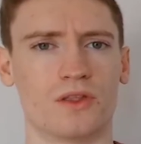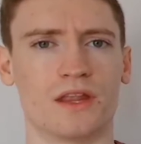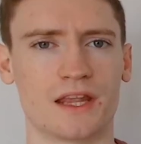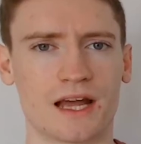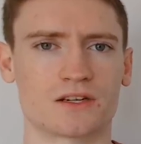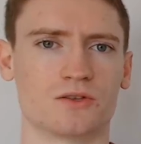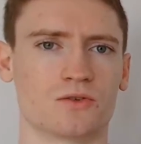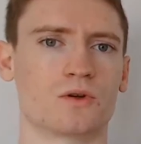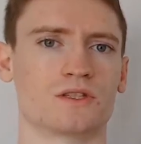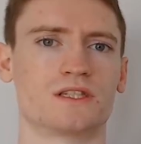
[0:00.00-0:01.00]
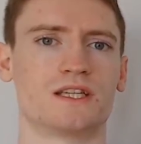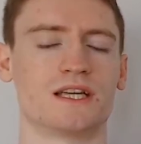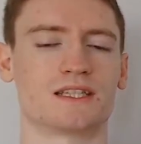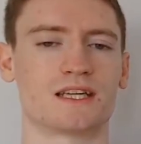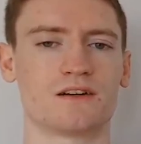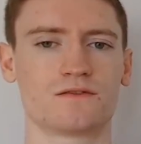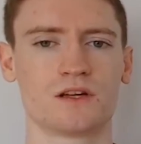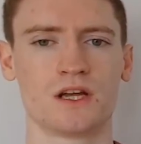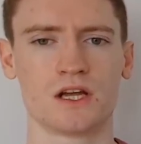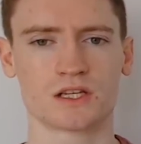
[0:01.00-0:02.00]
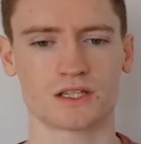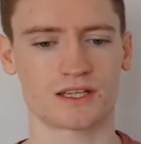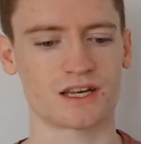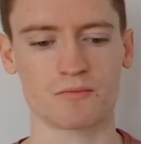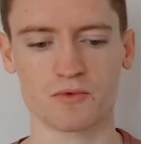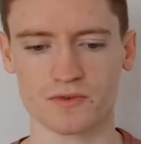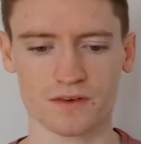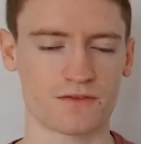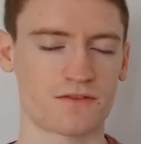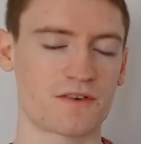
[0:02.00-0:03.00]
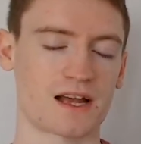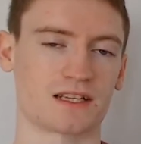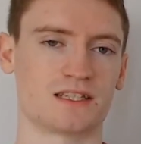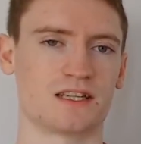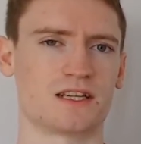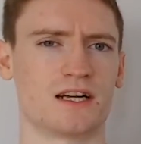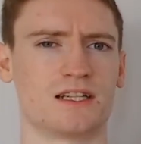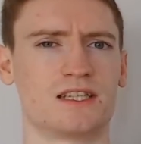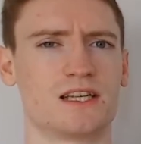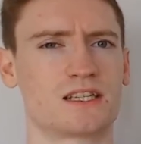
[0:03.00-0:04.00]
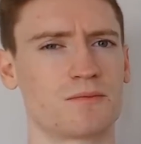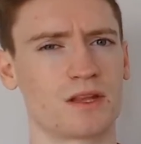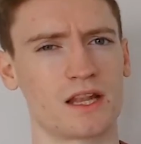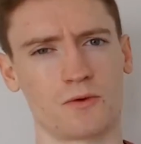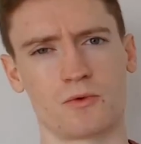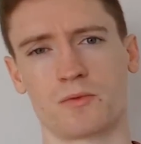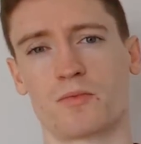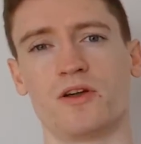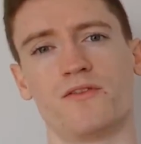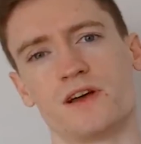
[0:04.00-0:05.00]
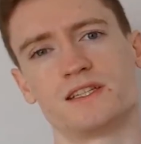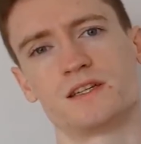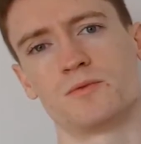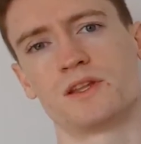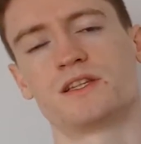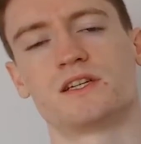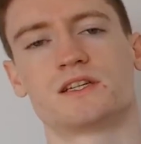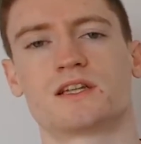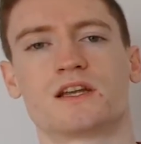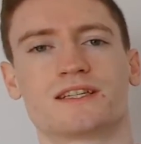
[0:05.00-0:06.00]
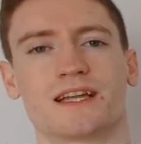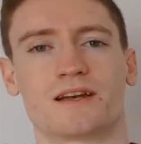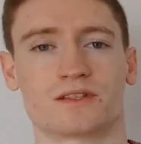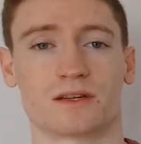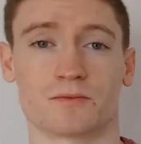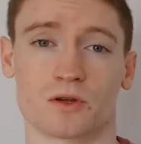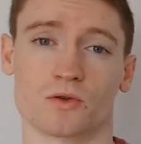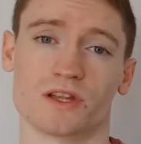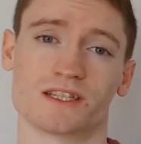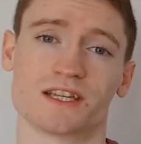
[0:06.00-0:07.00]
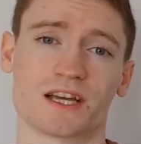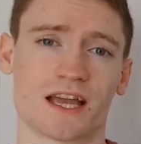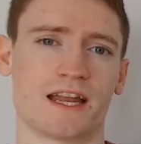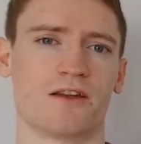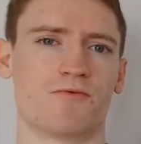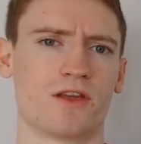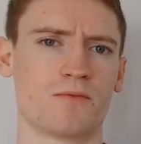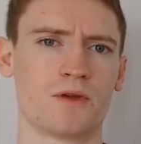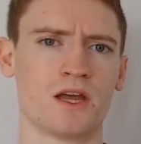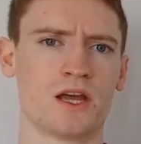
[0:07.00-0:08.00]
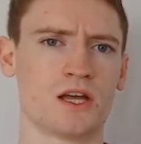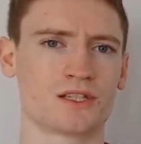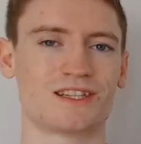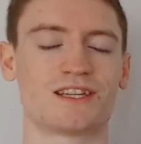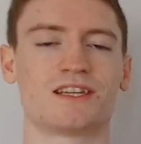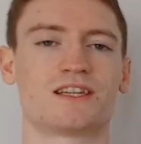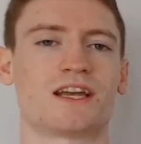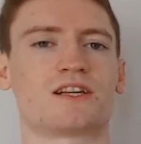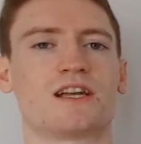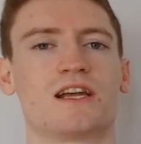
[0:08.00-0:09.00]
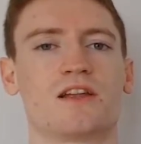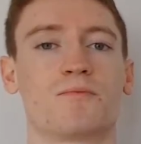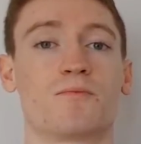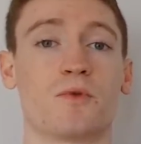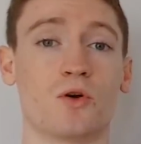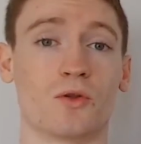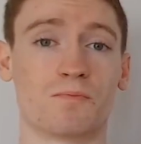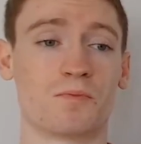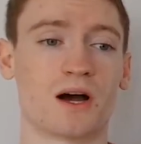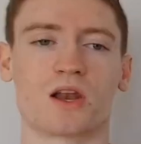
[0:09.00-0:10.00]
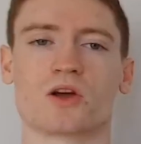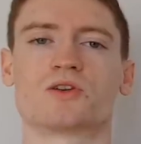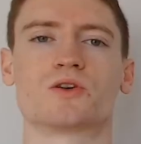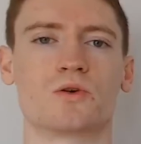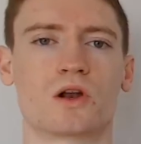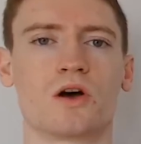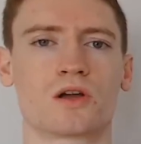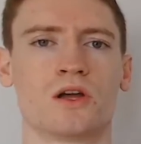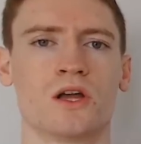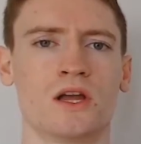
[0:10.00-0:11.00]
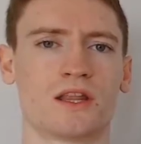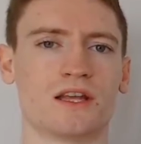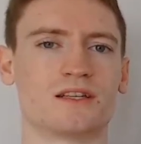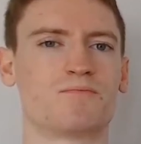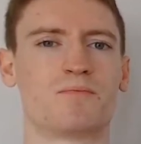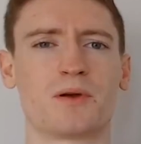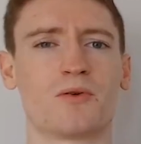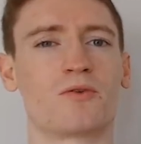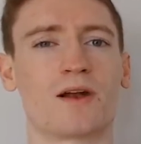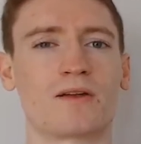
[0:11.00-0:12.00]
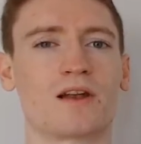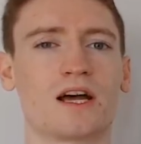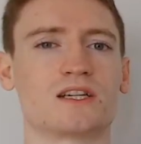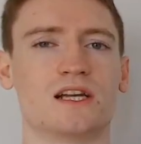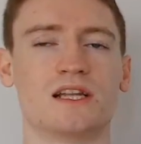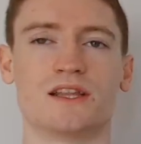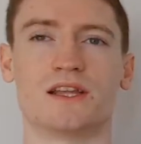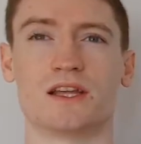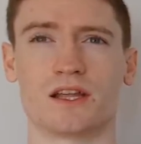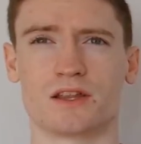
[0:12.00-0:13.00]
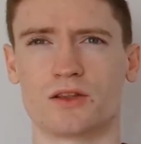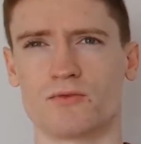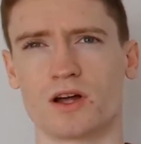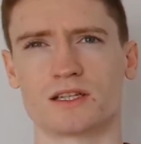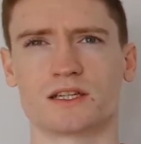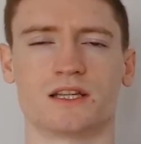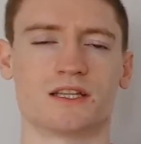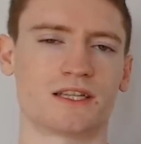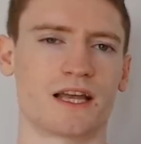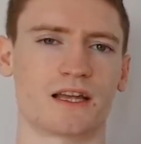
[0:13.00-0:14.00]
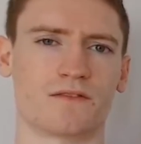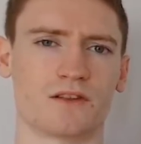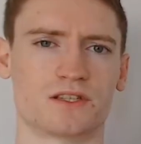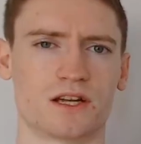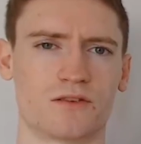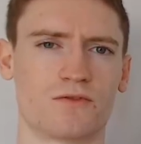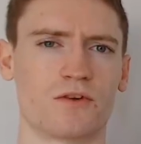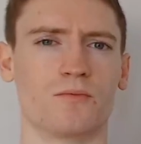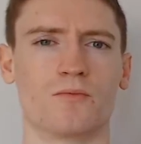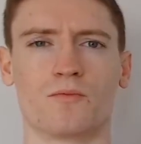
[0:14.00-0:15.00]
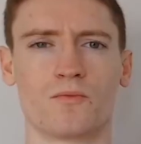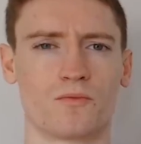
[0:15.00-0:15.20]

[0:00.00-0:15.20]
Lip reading: than the actual quantity itself. So there's a number of different factors that tie into this. Something that I want to preface this with is just understanding something called the circadian rhythm. So this is essentially your biological clock that's built around largely the rising and the setting of the sun from,